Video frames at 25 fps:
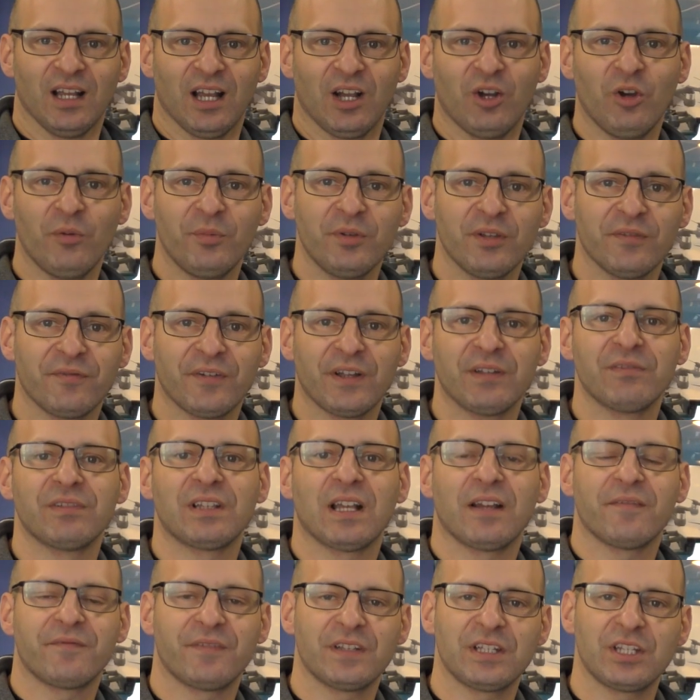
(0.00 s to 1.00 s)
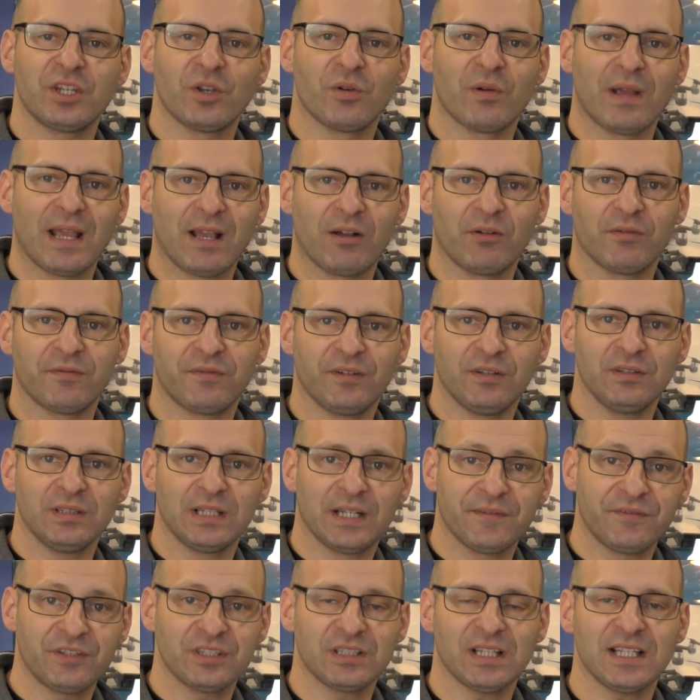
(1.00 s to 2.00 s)
I hope you found that video helpful,
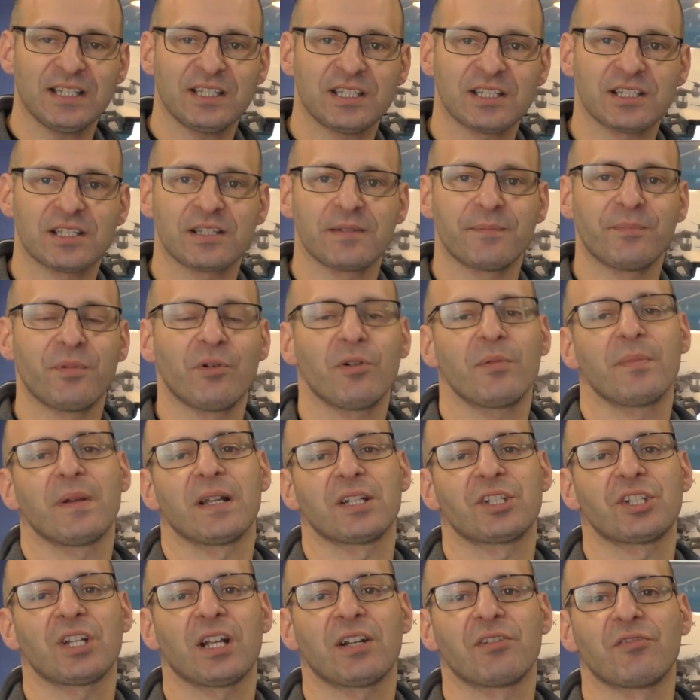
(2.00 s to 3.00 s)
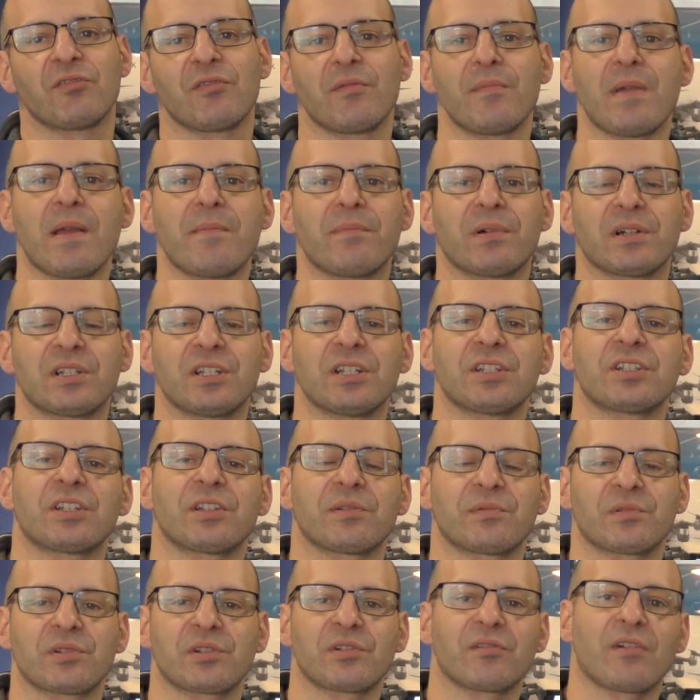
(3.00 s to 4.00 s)
and if you'd like to support my channel, remember to
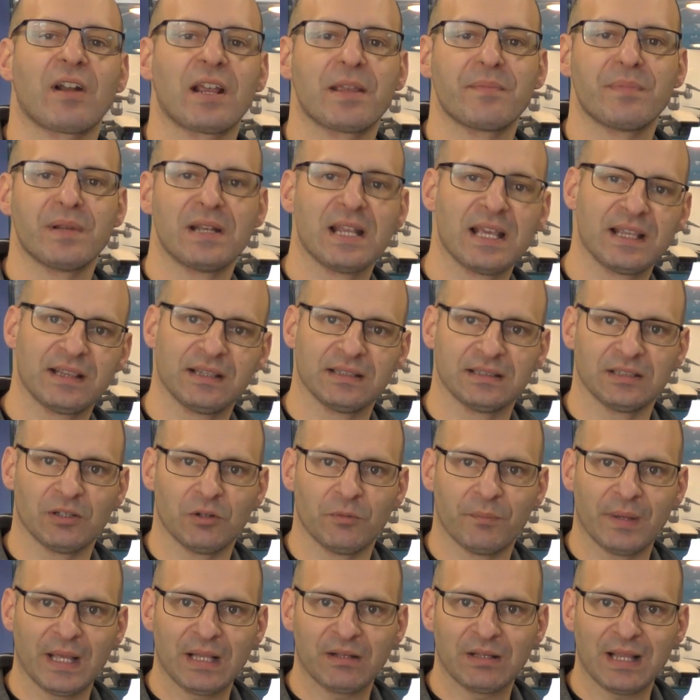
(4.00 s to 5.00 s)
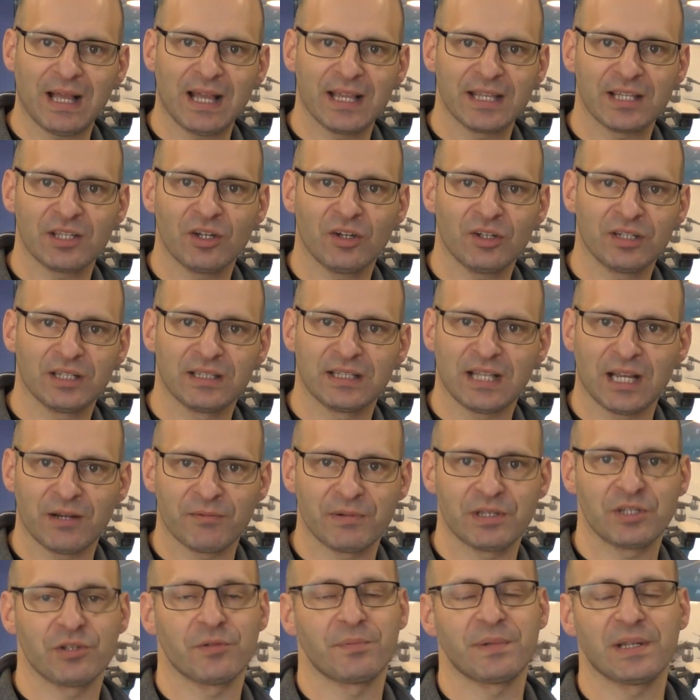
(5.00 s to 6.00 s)
subscribe and hit the little bell icon, and that
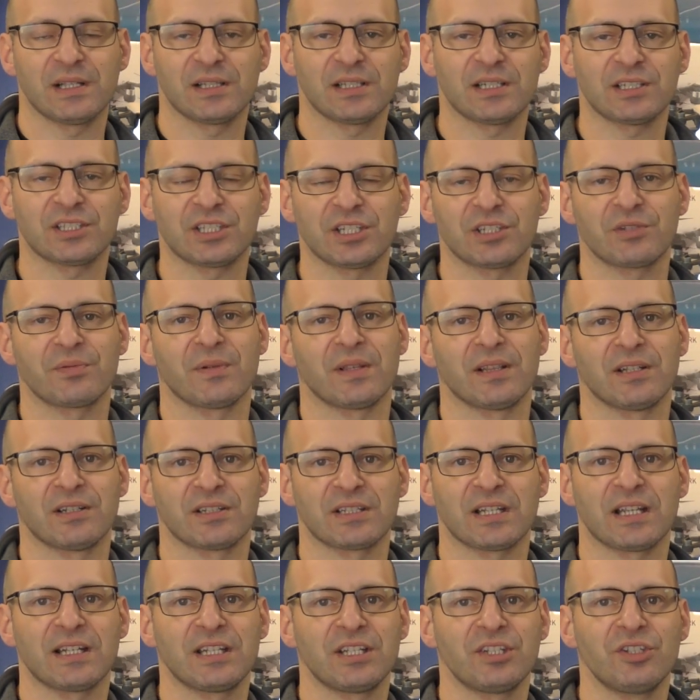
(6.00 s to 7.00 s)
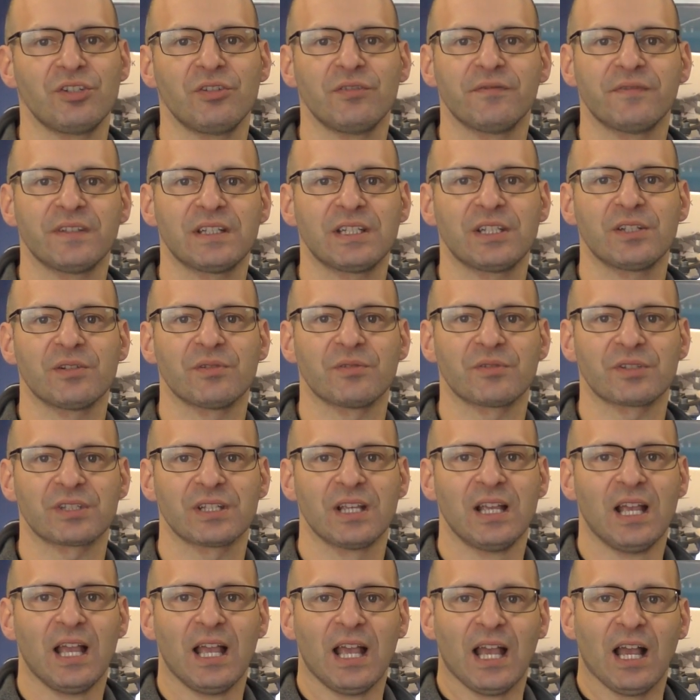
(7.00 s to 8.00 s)
way you'll be alerted when there's any new videos.
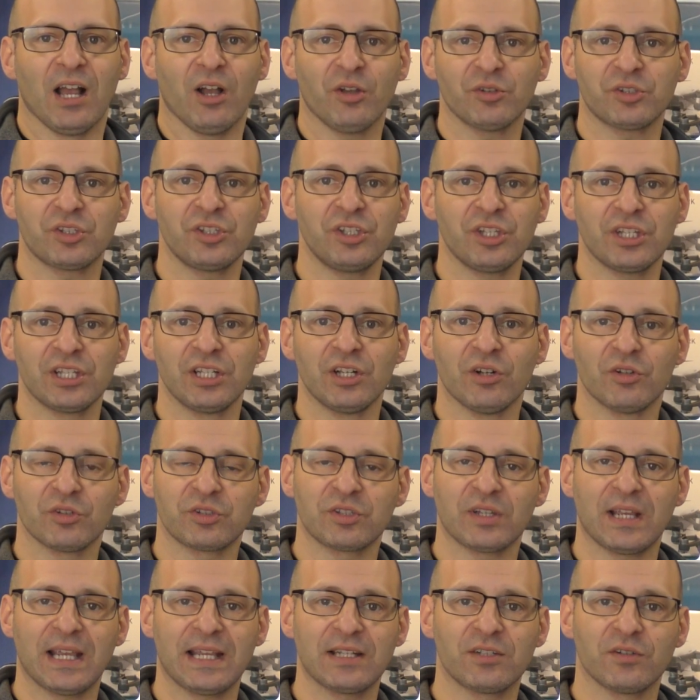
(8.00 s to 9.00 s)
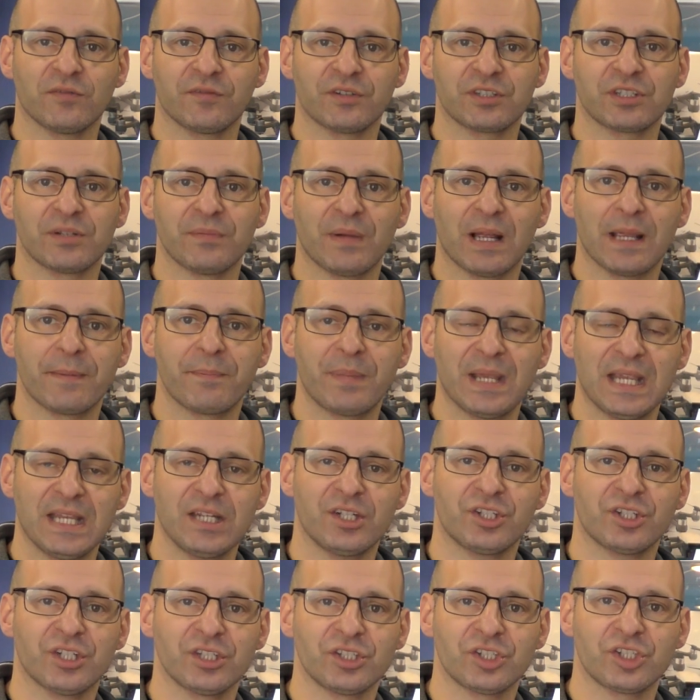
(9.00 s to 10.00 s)
Also, you can also head over to my
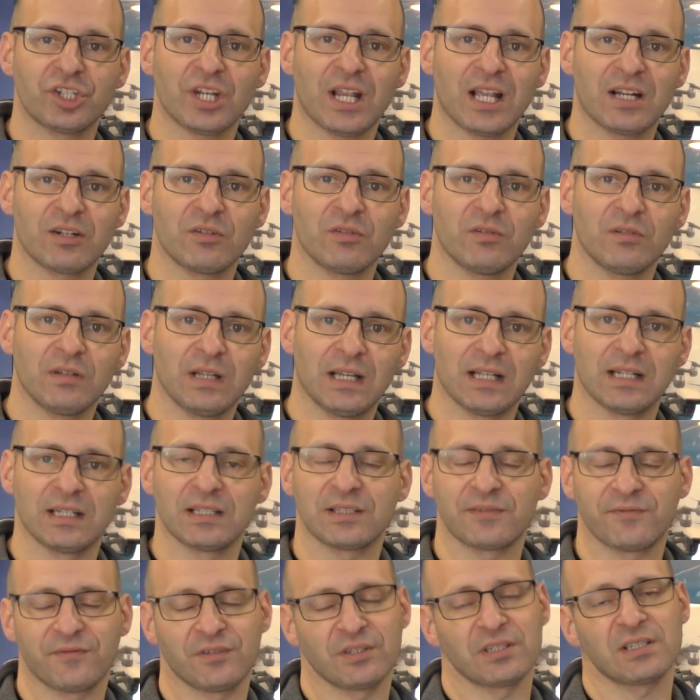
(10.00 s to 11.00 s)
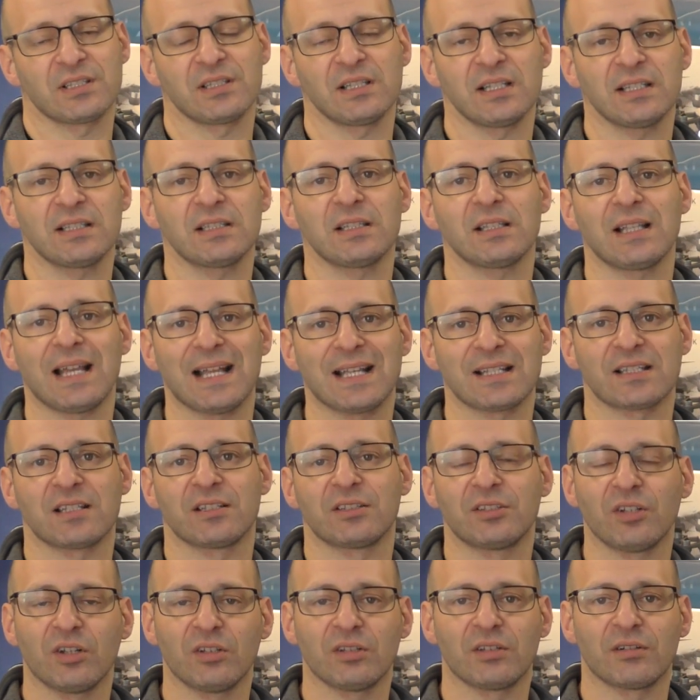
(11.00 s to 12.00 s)
Patreon channel, and as for as little as
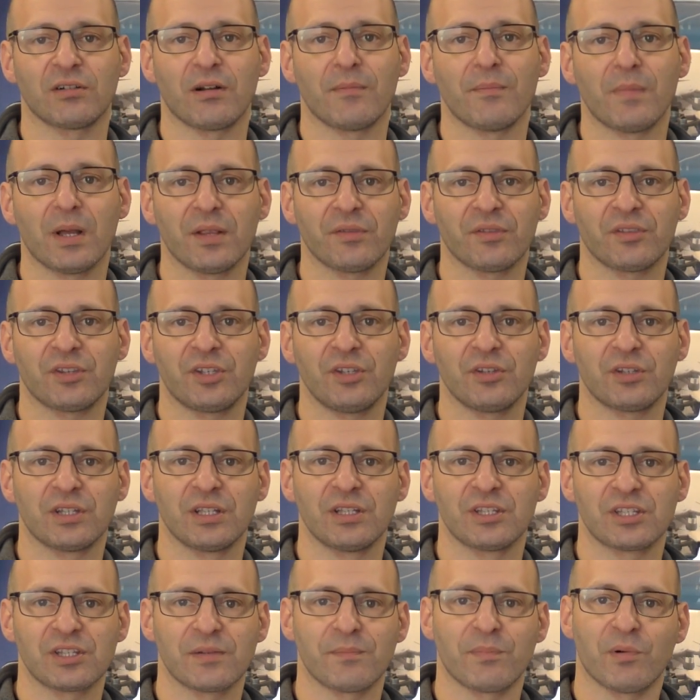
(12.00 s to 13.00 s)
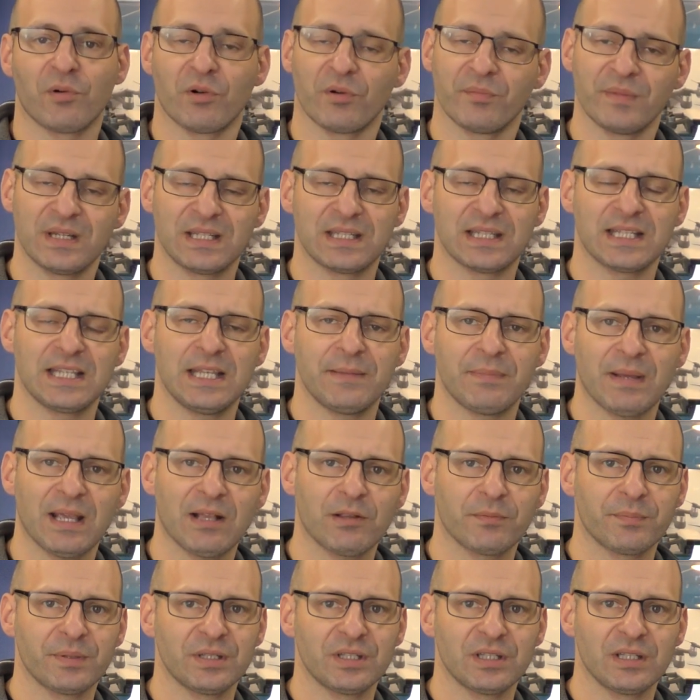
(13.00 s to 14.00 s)
$1 a month, you can support me to keep
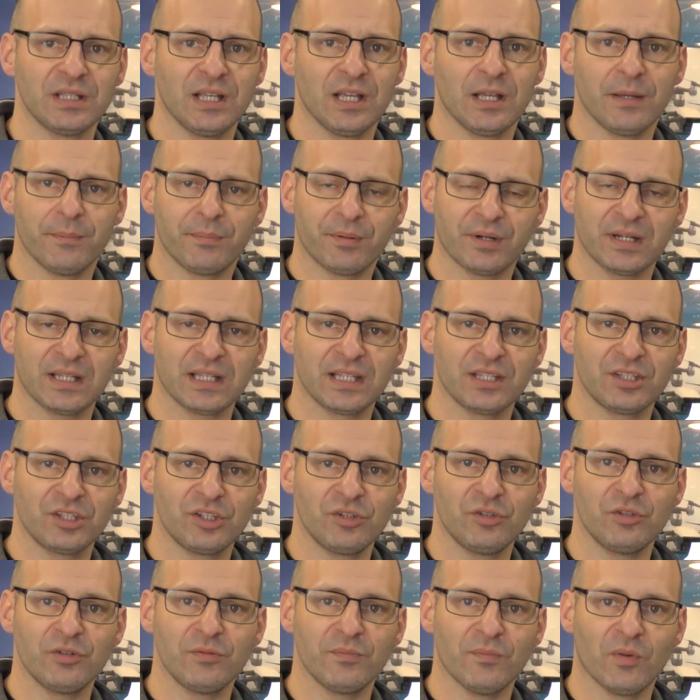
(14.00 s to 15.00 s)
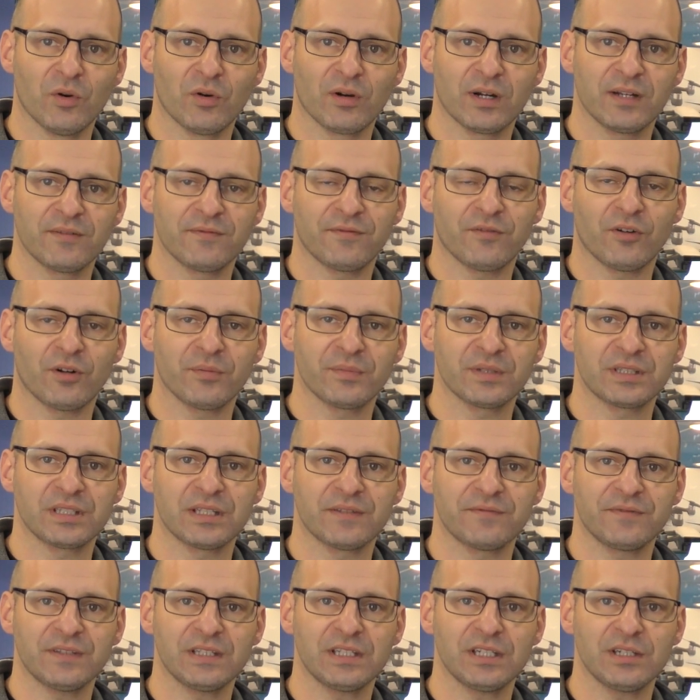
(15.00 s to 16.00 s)
helping bringing you more
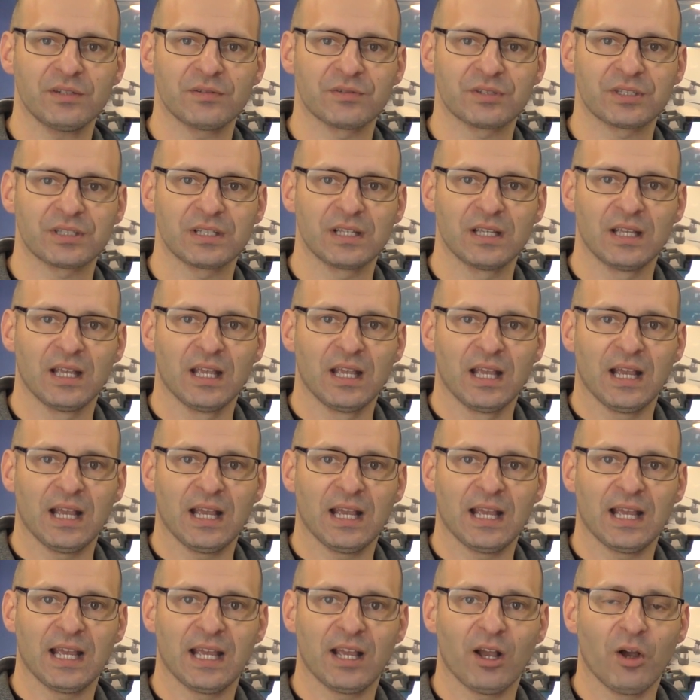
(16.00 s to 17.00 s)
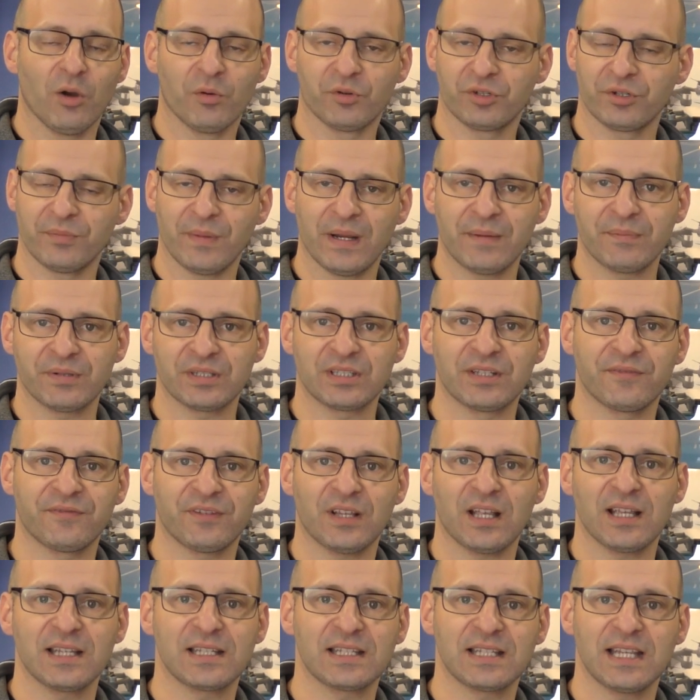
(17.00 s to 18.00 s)
informative videos. Always remember to
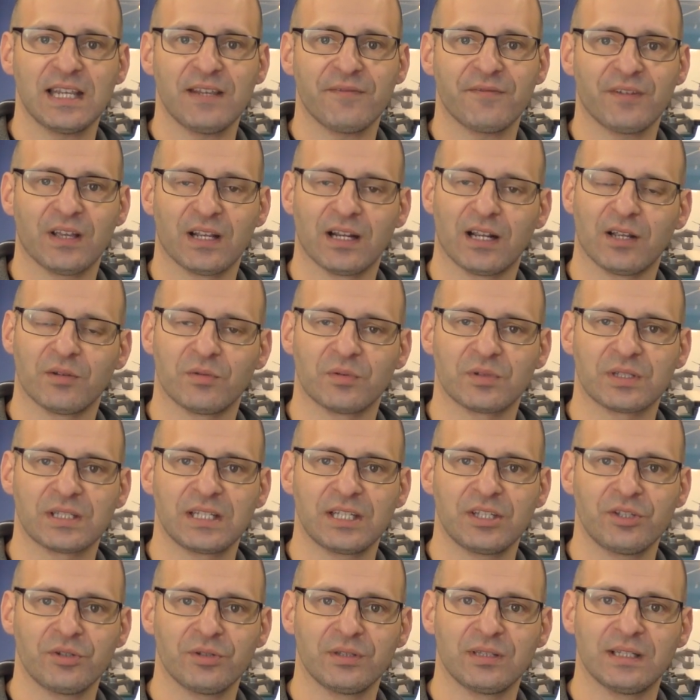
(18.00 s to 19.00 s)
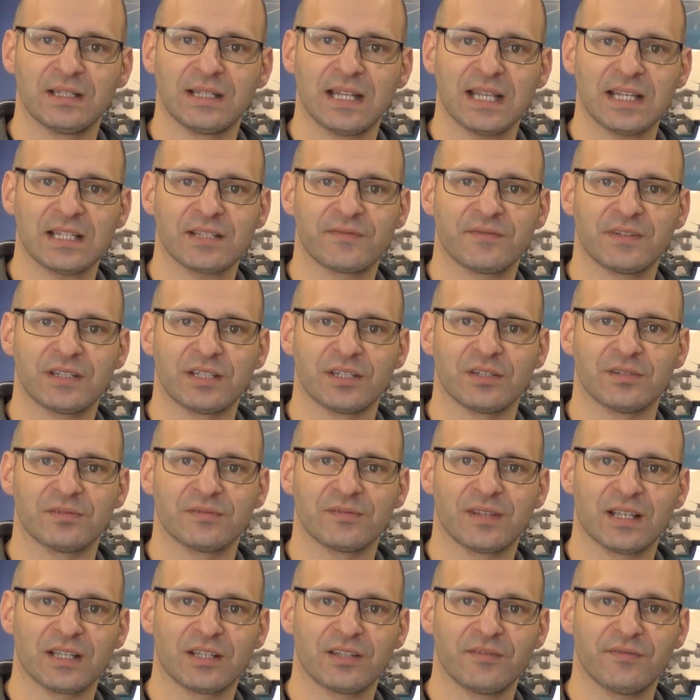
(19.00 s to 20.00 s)
fly safe, and I will see you in the next video.
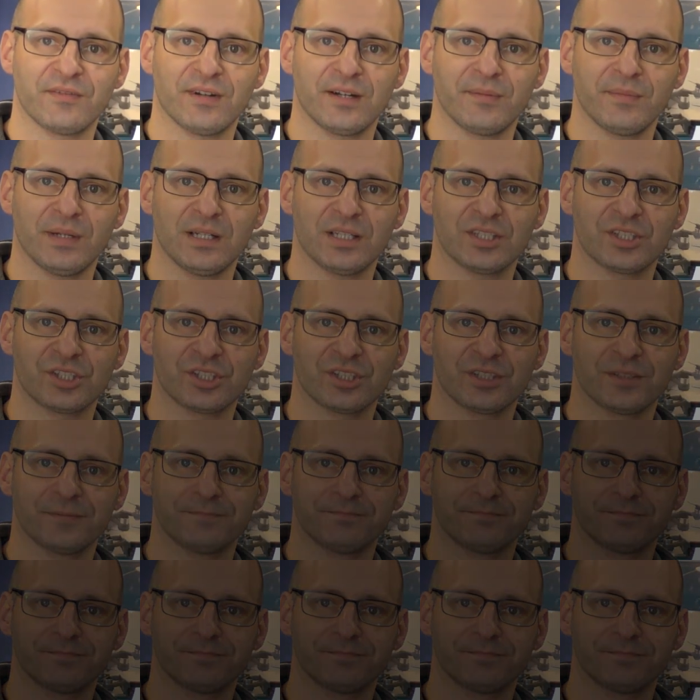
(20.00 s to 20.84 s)
Thank you very much.